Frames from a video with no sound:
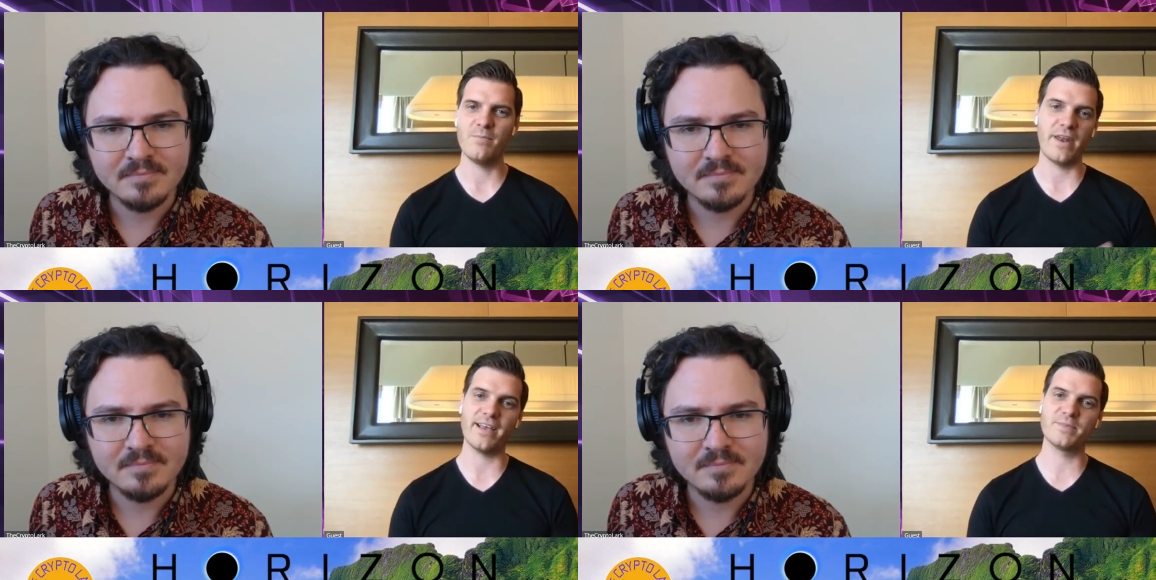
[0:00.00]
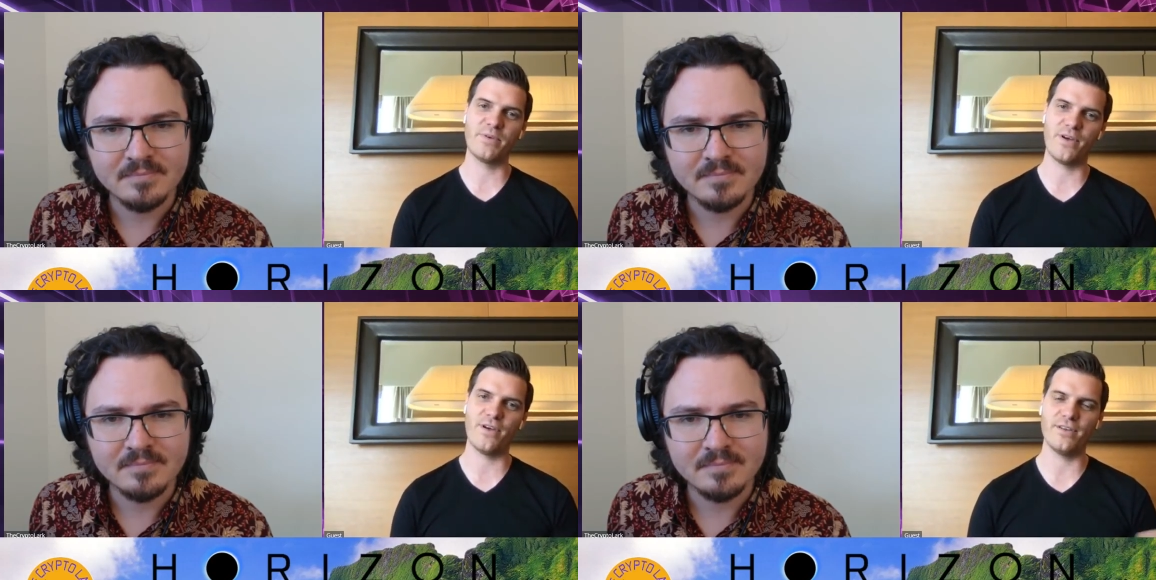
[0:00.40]
Speaker 1: But as
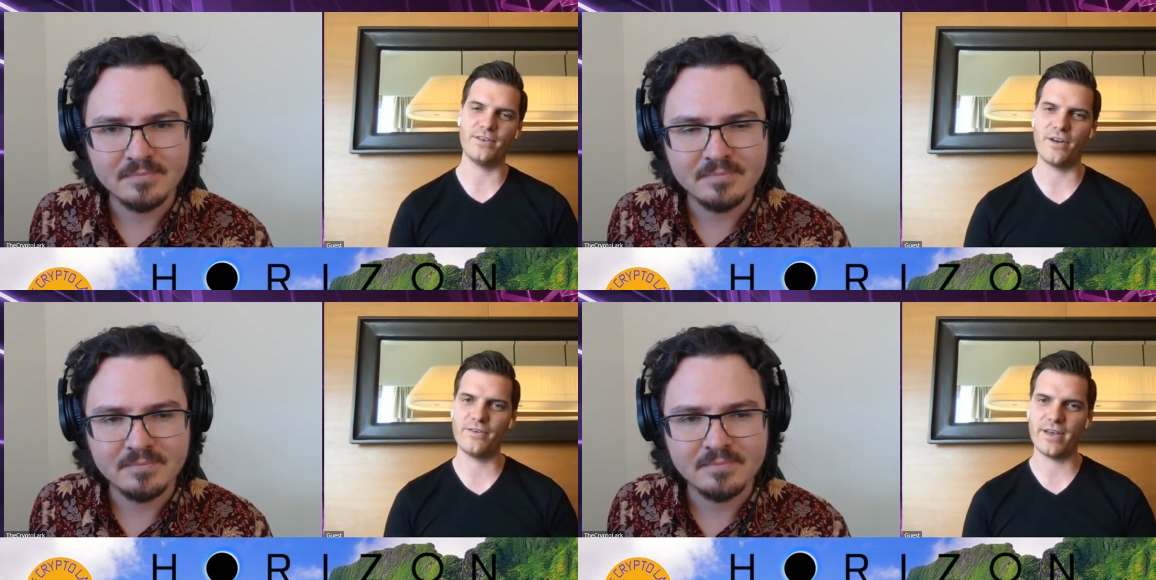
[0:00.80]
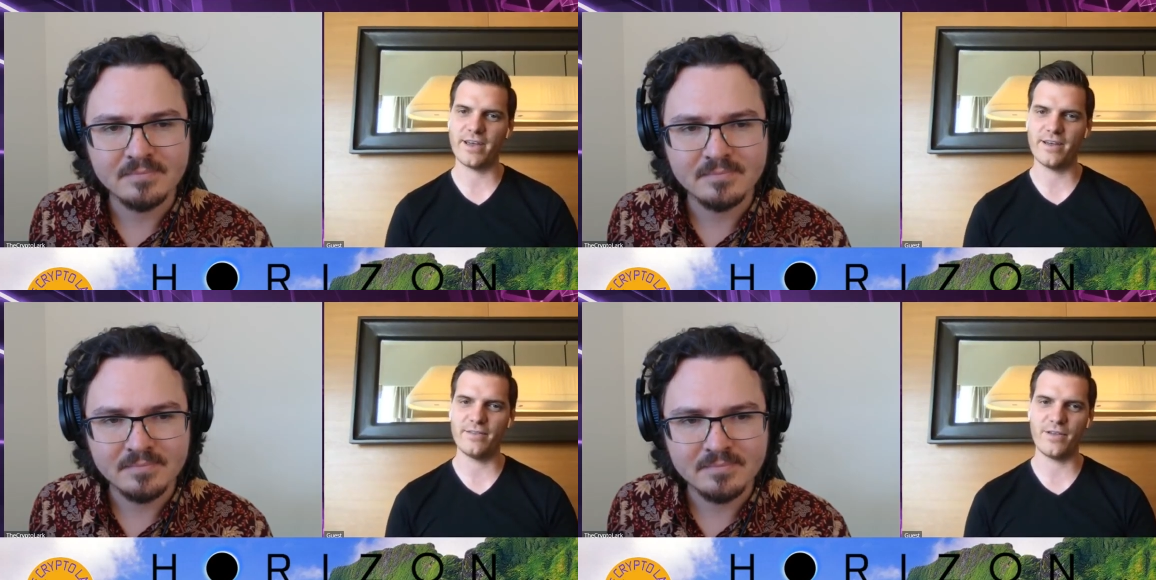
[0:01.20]
per you know
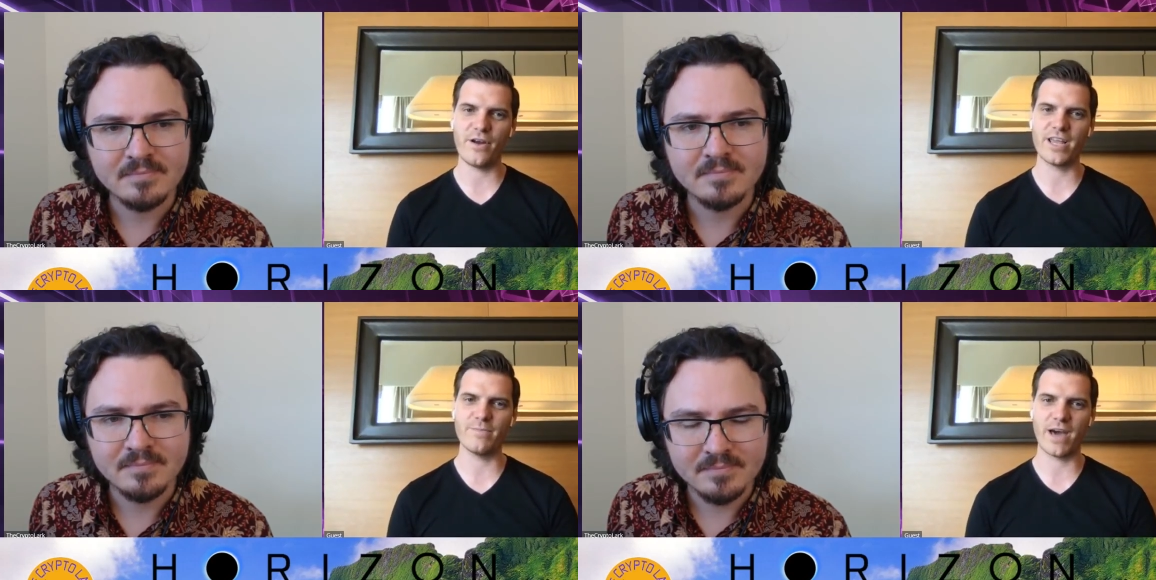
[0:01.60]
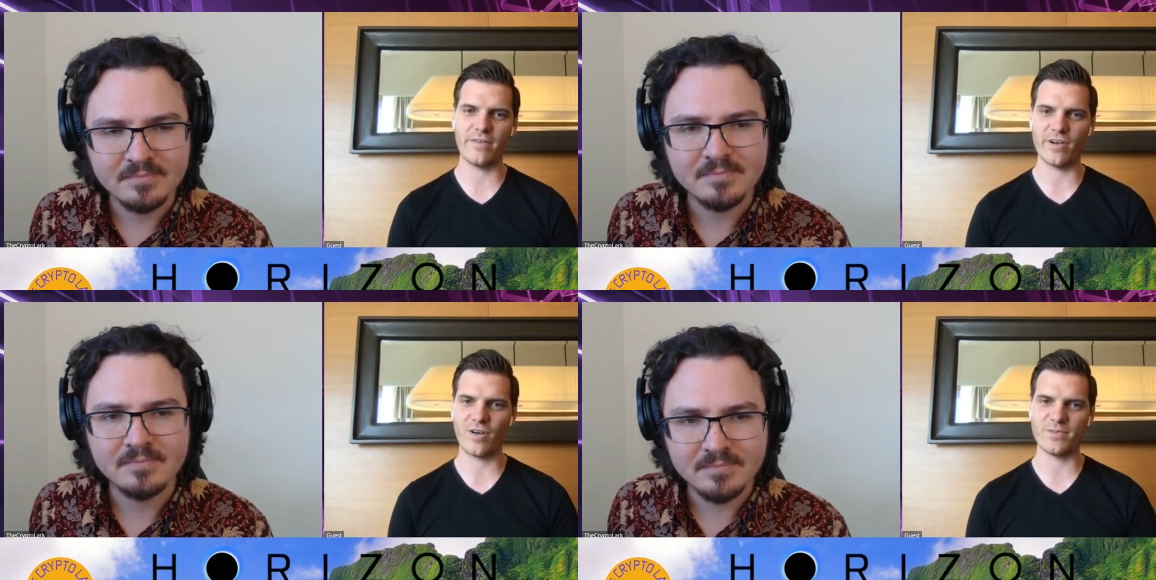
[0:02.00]
uh, the earlier part of
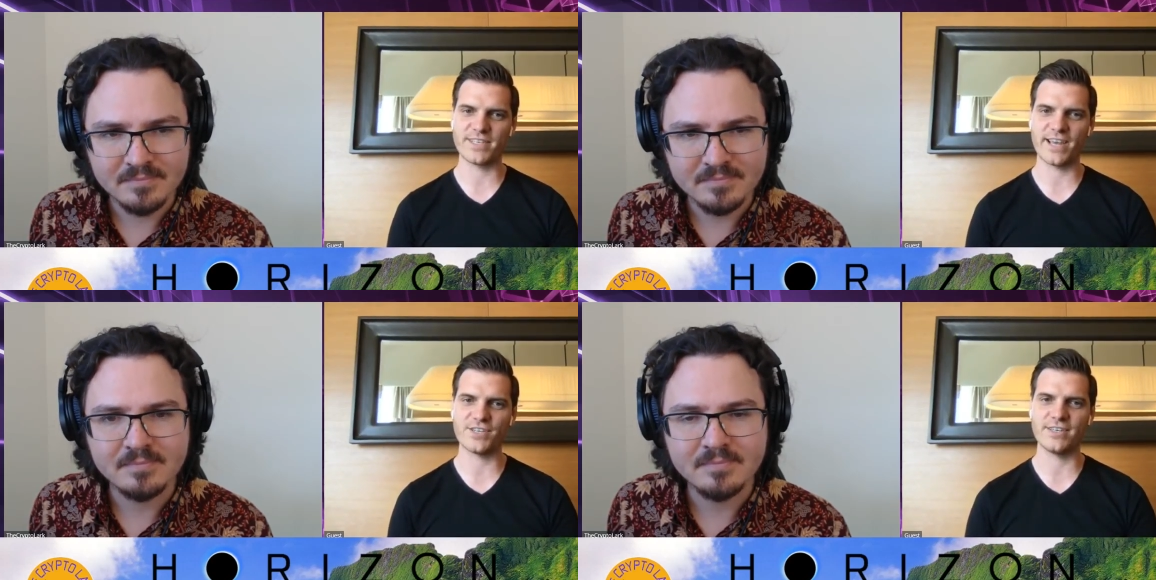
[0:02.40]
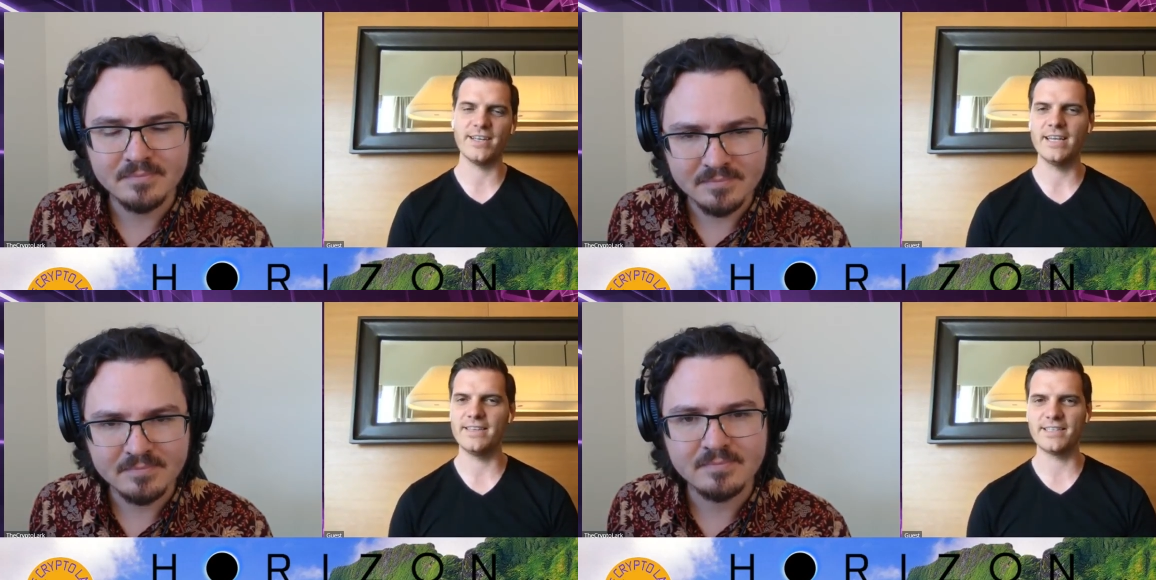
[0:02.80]
our conversation,
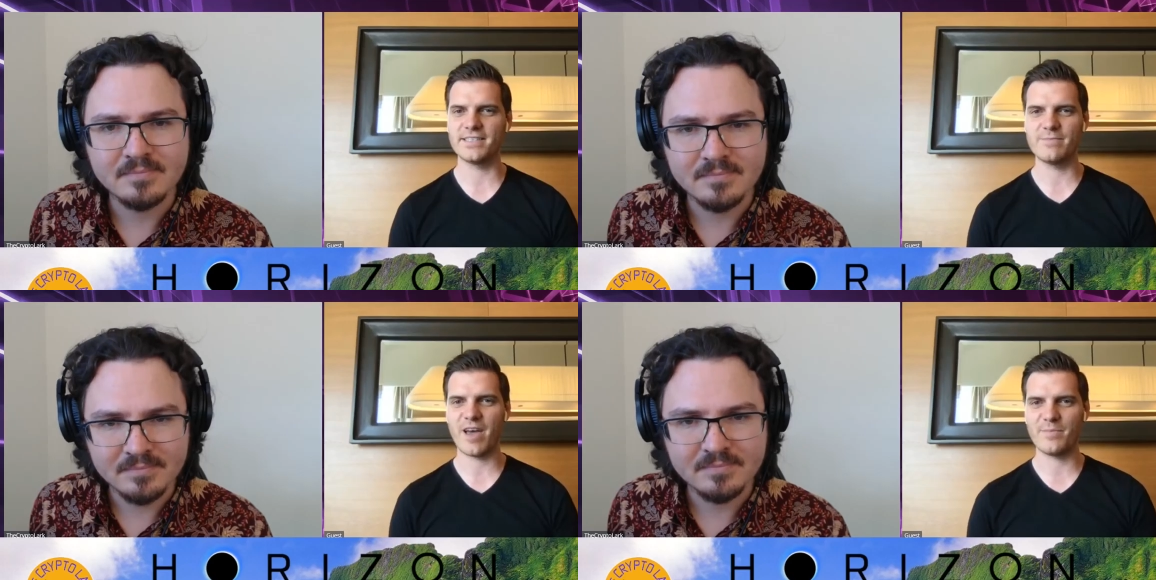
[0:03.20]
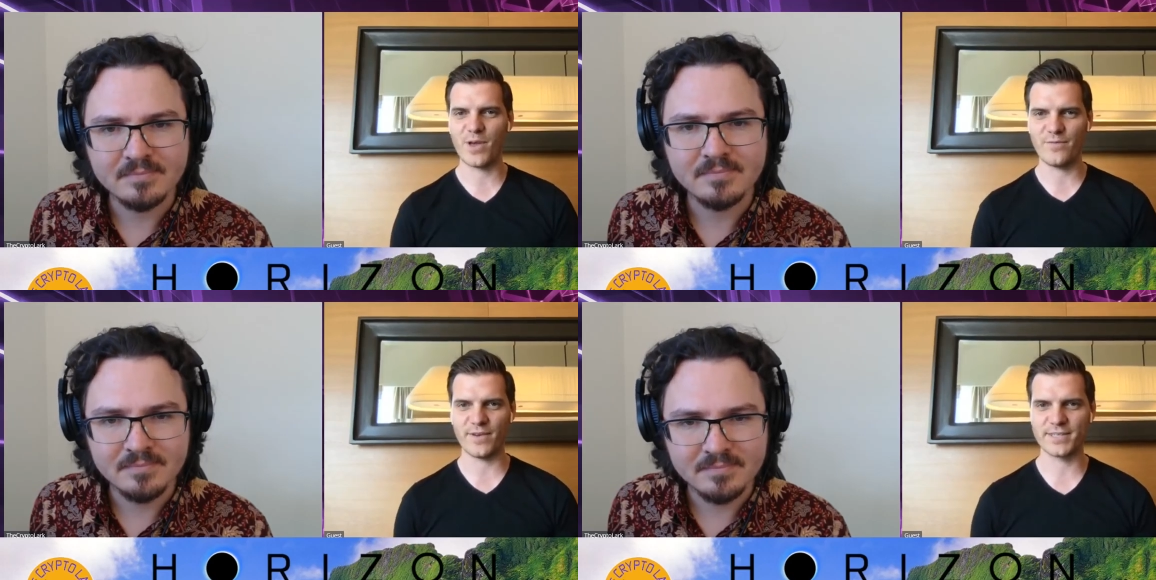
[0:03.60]
this isn't about
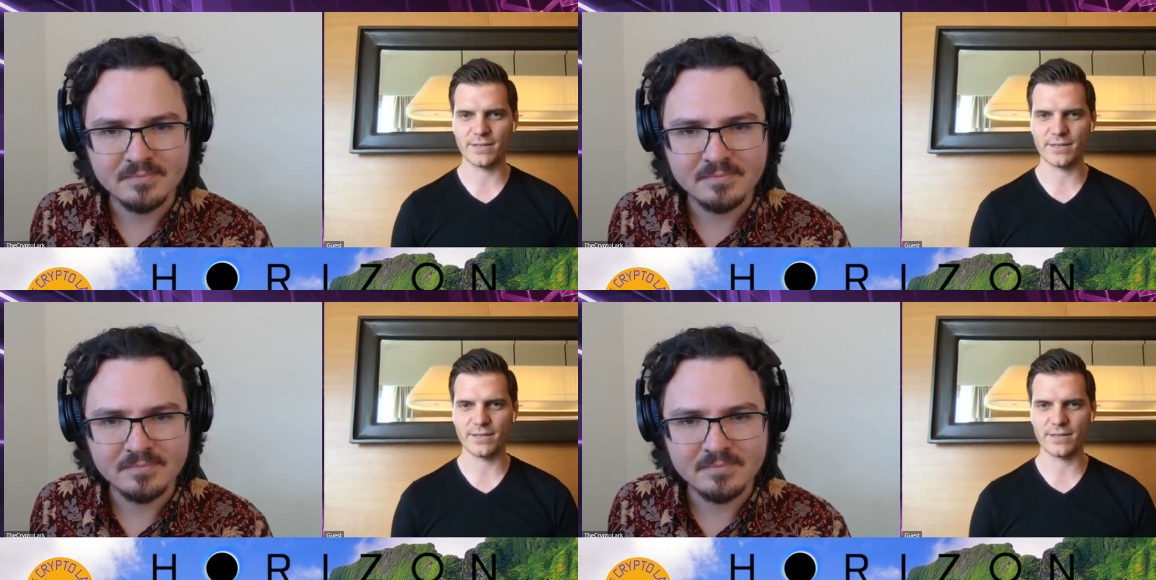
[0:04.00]
perfect